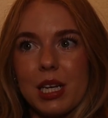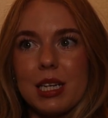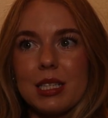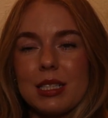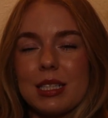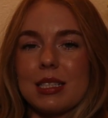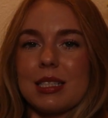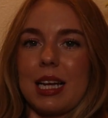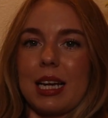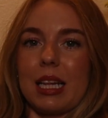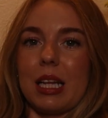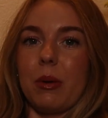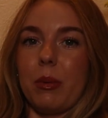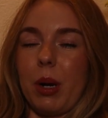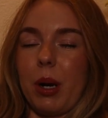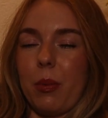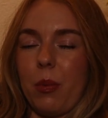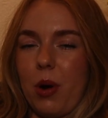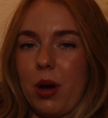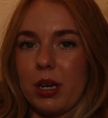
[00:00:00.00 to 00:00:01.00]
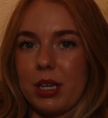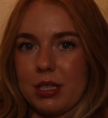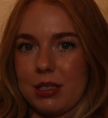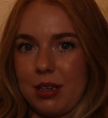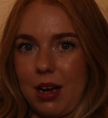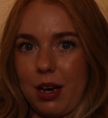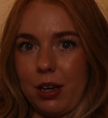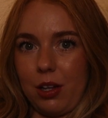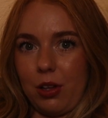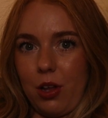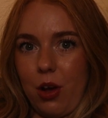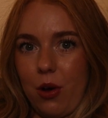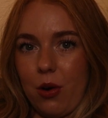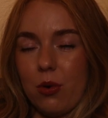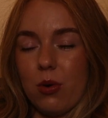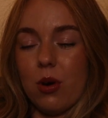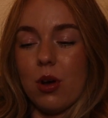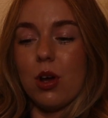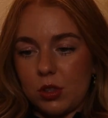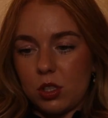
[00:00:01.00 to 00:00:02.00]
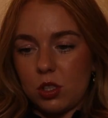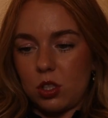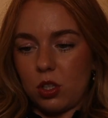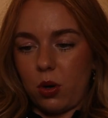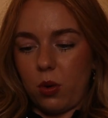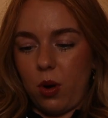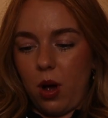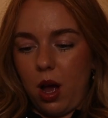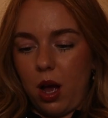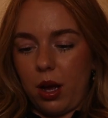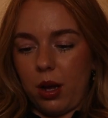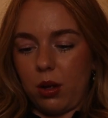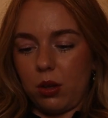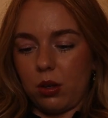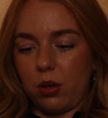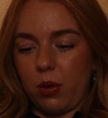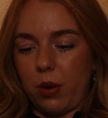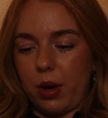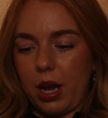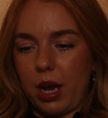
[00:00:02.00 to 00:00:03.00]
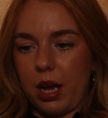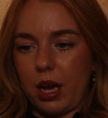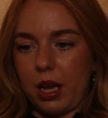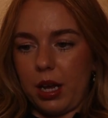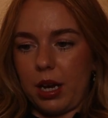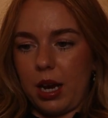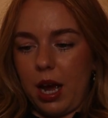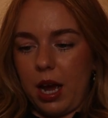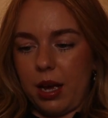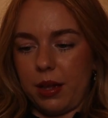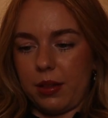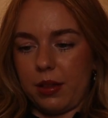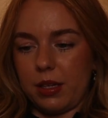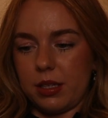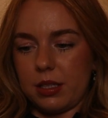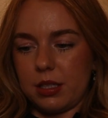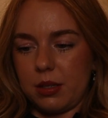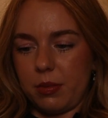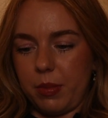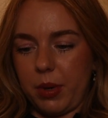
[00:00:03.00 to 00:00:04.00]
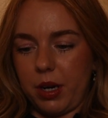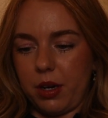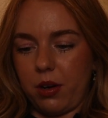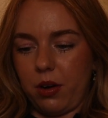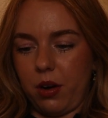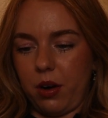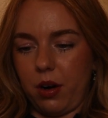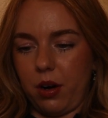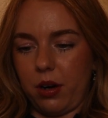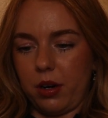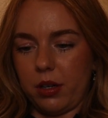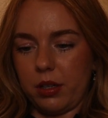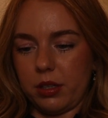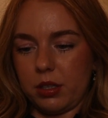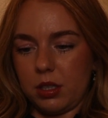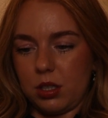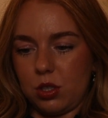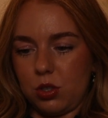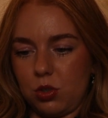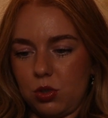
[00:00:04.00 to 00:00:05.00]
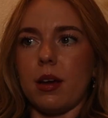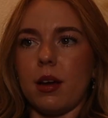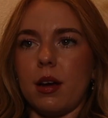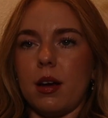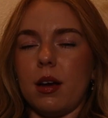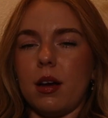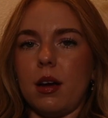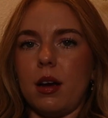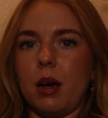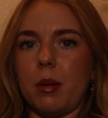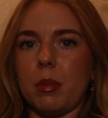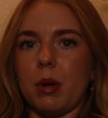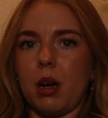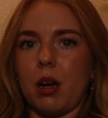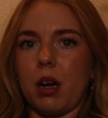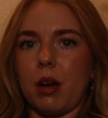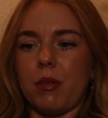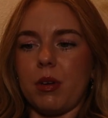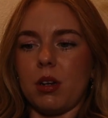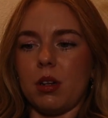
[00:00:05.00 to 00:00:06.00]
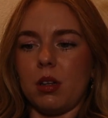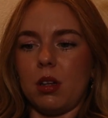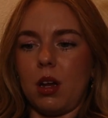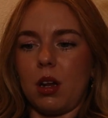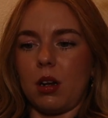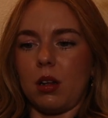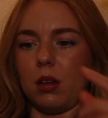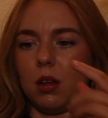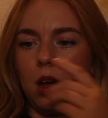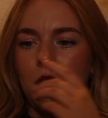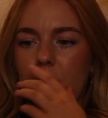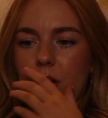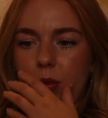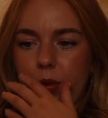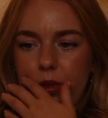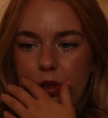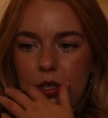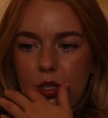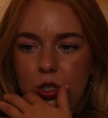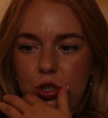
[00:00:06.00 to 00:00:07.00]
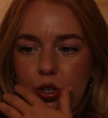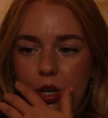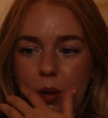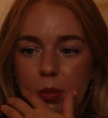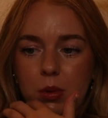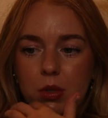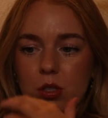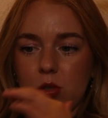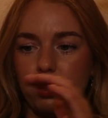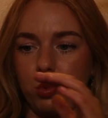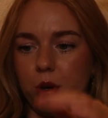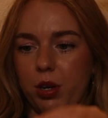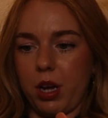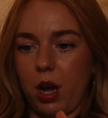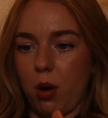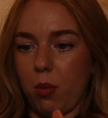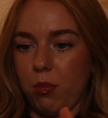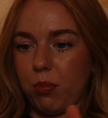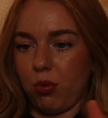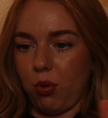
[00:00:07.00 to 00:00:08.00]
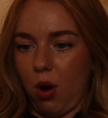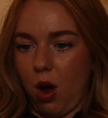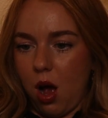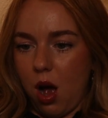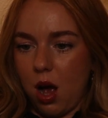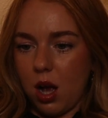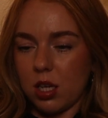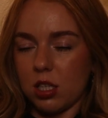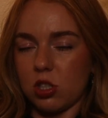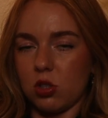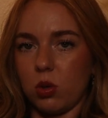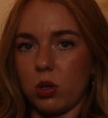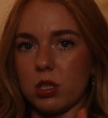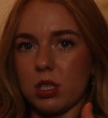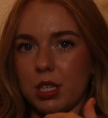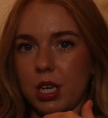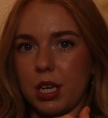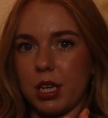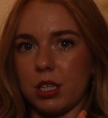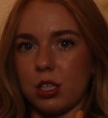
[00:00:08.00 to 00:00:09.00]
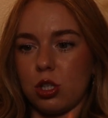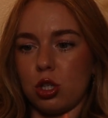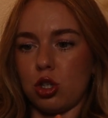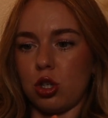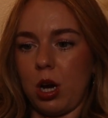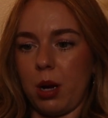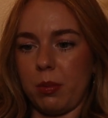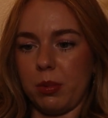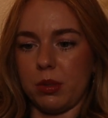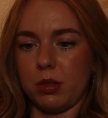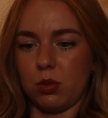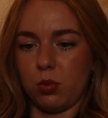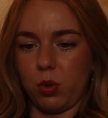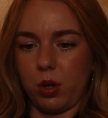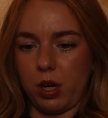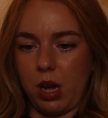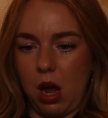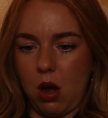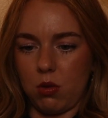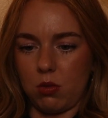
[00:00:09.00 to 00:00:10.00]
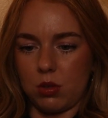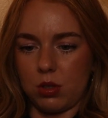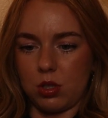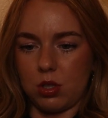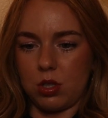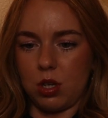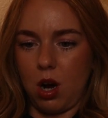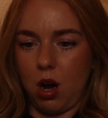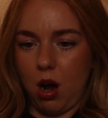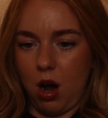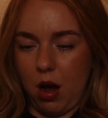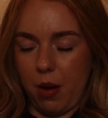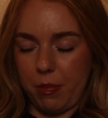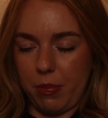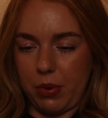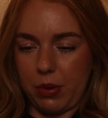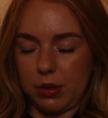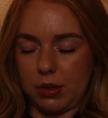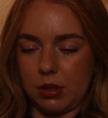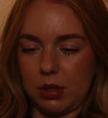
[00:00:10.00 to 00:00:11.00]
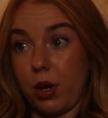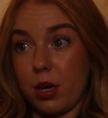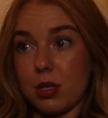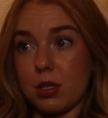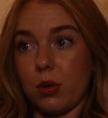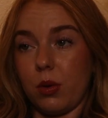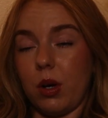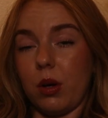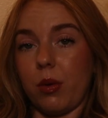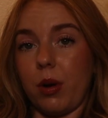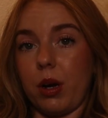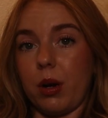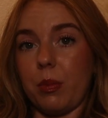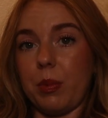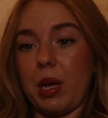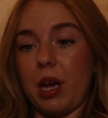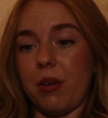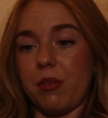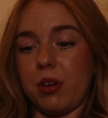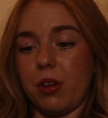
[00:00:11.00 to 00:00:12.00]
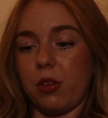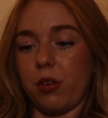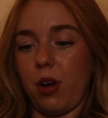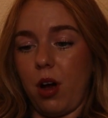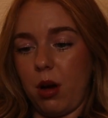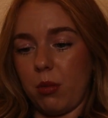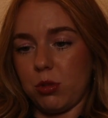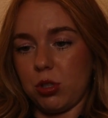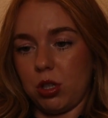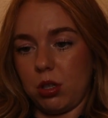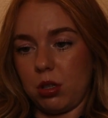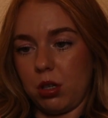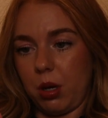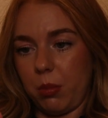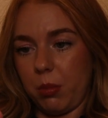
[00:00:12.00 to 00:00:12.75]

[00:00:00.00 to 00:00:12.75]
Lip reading: is exactly what I want is kind of low. So I'll go ahead, add this to my cart. I'm not having a lot of luck with the strapless workout bra, so I'll say strapless workout top. Okay, so already we have another option